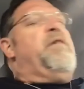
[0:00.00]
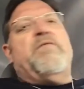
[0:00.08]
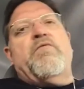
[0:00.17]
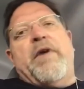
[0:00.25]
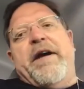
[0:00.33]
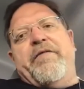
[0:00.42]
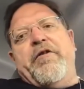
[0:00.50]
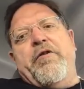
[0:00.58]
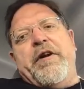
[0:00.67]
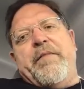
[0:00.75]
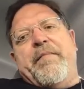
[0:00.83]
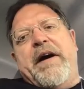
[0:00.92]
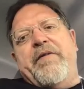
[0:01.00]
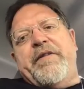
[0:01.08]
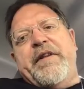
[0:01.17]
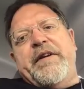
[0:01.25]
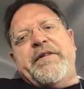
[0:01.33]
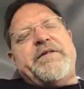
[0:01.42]
way of going about
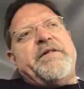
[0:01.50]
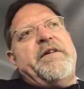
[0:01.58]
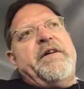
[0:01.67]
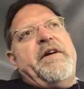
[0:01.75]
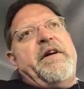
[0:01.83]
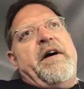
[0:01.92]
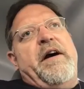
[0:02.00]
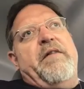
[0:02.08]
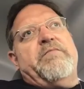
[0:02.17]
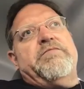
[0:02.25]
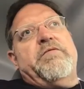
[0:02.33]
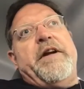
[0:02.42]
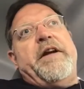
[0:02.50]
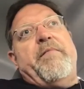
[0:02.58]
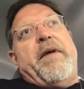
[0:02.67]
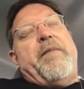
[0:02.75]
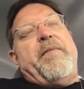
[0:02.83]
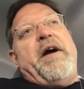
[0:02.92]
things, we
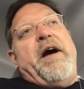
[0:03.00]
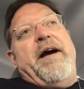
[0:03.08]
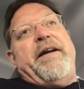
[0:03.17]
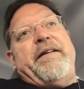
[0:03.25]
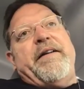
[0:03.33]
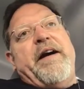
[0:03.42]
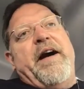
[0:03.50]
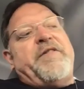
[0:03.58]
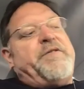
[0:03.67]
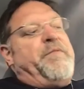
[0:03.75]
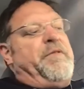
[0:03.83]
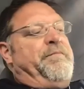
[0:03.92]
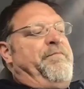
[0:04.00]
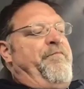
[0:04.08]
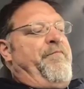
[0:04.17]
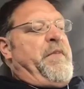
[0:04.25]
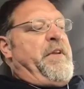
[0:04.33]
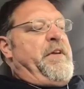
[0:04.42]
may be hiding the gospel.
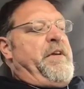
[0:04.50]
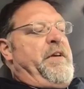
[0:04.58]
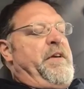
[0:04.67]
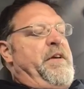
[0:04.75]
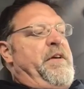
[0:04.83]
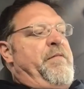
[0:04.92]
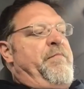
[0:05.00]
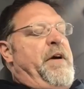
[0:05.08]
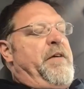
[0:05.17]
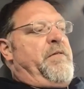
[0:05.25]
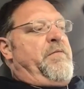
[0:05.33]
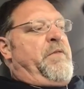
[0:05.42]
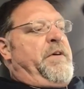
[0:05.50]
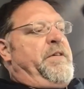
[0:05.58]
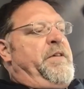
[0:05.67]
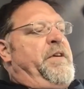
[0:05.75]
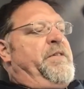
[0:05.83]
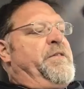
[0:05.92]
But
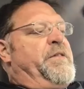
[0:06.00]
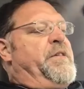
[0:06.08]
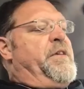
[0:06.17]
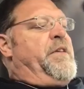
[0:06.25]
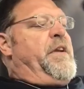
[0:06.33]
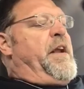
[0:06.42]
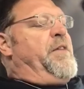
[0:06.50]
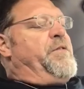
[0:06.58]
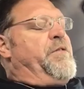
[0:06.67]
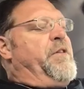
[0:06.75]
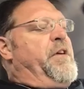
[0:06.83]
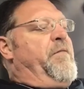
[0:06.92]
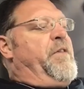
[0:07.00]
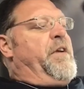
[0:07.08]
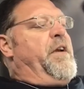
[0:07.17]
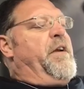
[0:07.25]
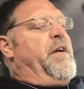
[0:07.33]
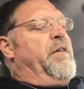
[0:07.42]
what does the answer given
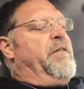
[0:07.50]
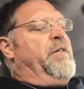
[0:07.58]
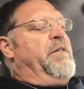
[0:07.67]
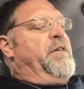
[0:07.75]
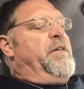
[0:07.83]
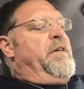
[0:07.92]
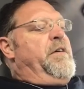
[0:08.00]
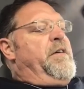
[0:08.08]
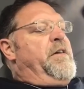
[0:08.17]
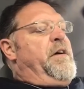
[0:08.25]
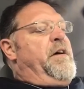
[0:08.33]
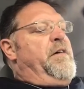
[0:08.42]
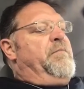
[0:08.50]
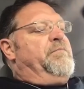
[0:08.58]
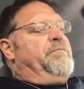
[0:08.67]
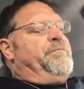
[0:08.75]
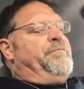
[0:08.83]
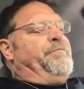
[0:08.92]
here?
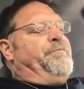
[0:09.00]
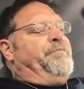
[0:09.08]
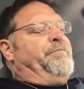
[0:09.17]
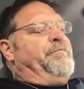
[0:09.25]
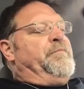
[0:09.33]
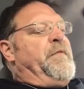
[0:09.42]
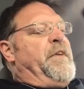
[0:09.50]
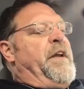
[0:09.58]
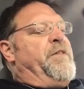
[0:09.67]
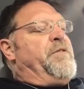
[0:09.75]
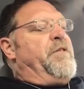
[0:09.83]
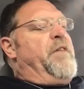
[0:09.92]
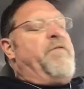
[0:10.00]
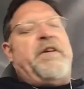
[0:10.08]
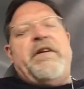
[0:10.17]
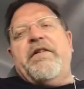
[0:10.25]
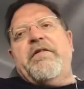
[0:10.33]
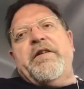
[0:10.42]
The answer given
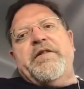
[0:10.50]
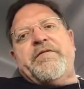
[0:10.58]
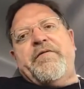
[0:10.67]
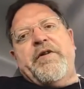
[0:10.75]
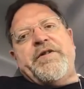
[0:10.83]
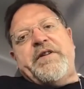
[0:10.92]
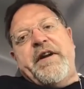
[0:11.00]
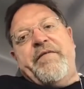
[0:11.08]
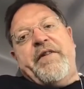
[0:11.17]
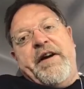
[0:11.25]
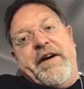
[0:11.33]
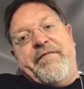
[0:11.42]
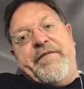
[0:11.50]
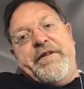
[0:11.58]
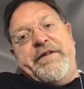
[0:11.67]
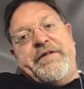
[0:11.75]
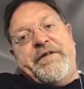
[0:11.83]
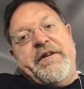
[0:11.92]
here is for us to have
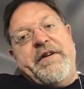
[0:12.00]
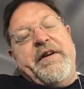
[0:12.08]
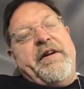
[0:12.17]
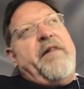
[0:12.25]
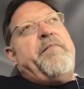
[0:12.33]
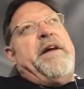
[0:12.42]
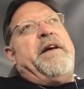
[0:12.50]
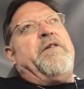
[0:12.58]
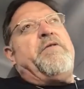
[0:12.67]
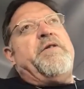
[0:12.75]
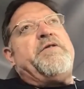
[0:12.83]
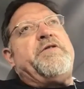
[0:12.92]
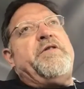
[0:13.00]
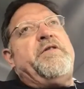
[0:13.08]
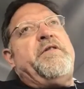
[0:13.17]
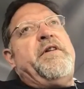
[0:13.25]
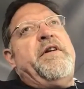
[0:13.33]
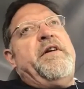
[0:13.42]
confidence being a
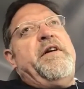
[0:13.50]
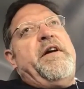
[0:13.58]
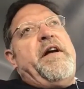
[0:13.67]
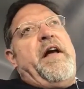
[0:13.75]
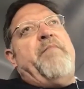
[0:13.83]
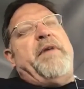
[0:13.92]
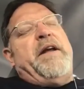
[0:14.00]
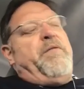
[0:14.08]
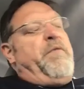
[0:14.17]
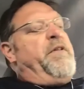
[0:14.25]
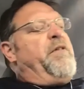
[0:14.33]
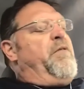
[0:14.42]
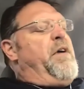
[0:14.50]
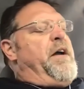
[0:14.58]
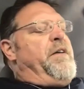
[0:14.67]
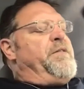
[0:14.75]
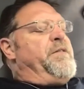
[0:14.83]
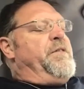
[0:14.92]
Christian and being with
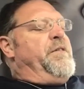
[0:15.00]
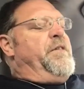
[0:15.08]
Christ.